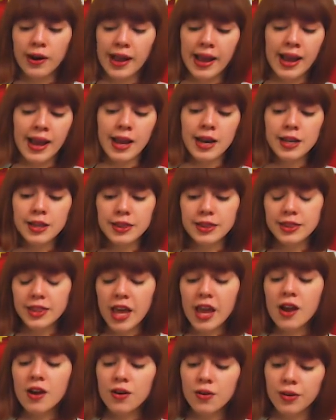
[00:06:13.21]
and
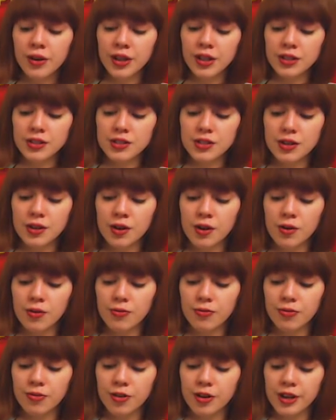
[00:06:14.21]
they are going to go
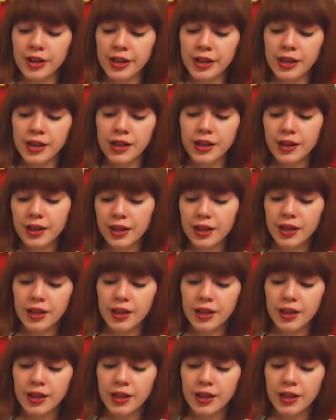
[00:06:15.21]
free